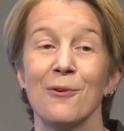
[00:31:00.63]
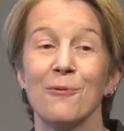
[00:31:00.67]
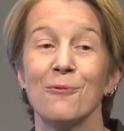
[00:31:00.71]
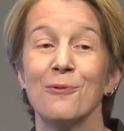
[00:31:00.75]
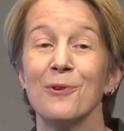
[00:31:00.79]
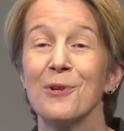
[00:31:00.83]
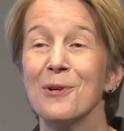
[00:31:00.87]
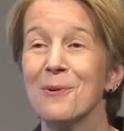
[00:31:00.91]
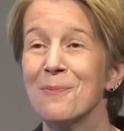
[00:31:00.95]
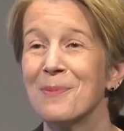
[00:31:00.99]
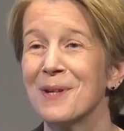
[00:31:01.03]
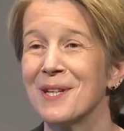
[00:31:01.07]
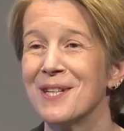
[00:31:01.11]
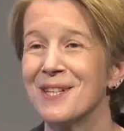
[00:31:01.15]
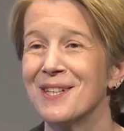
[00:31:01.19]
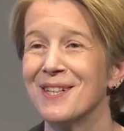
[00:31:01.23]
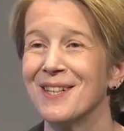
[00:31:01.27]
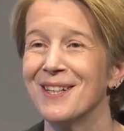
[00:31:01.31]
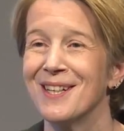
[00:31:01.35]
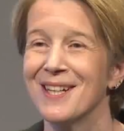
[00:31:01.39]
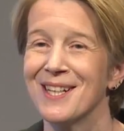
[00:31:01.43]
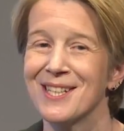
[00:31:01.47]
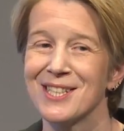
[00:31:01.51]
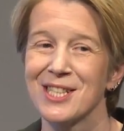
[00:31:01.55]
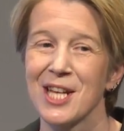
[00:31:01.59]
Ruben
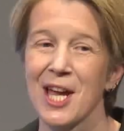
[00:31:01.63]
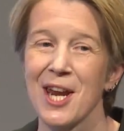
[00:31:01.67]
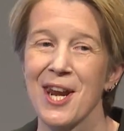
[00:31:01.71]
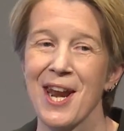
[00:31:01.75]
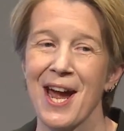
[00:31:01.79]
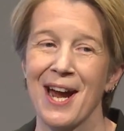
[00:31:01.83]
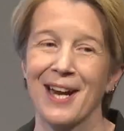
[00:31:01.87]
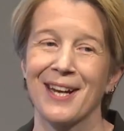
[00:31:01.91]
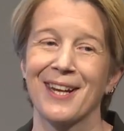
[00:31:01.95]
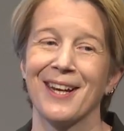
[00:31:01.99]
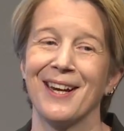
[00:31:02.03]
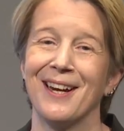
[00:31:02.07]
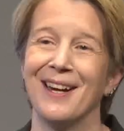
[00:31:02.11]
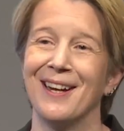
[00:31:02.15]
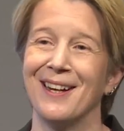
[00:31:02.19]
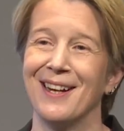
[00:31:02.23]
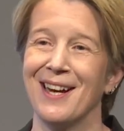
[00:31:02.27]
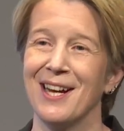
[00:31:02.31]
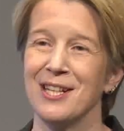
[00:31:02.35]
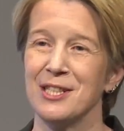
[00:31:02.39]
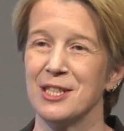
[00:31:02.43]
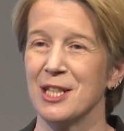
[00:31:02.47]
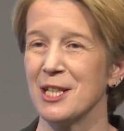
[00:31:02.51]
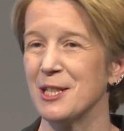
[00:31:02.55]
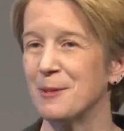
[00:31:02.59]
Tanaka
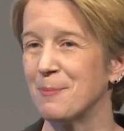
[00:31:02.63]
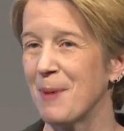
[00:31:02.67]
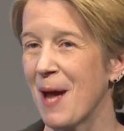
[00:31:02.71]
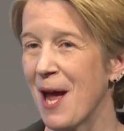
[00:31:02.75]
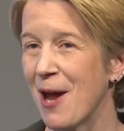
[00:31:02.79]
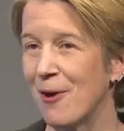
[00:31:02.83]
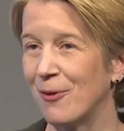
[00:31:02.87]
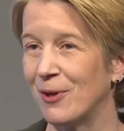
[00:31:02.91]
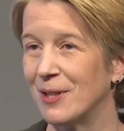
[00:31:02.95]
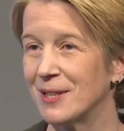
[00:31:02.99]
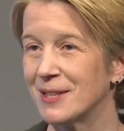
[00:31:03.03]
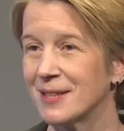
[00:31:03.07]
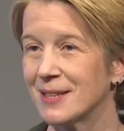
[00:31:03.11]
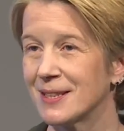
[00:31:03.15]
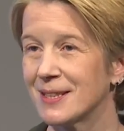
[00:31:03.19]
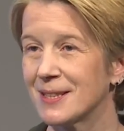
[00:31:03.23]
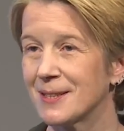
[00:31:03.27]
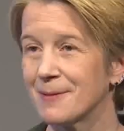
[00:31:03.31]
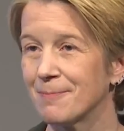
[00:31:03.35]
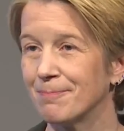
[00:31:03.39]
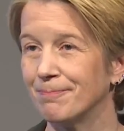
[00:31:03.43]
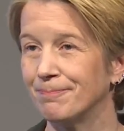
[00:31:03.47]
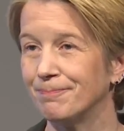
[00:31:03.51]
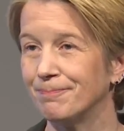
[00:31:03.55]
and his parents.